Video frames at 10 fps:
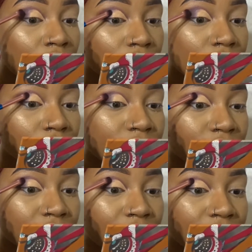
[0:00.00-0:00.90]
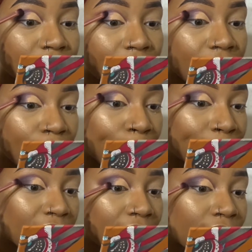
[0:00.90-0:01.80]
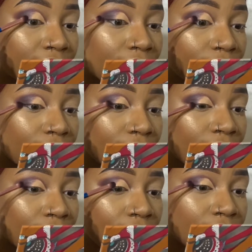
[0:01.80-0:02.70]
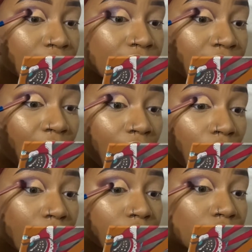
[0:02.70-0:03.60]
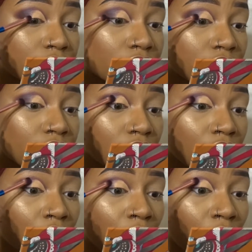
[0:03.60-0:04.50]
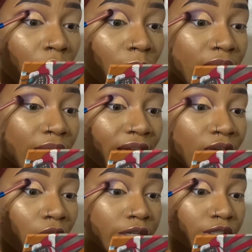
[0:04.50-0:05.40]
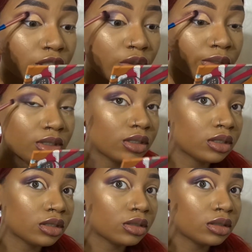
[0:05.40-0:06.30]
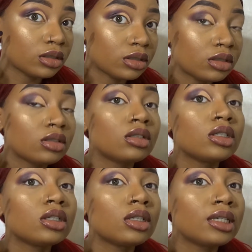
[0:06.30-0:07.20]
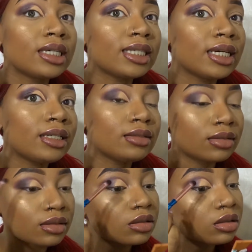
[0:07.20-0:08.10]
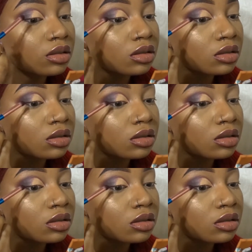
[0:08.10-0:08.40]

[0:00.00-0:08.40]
So it just looks like it blended on in and it's not harsh. We don't have a harsh crease. Like that.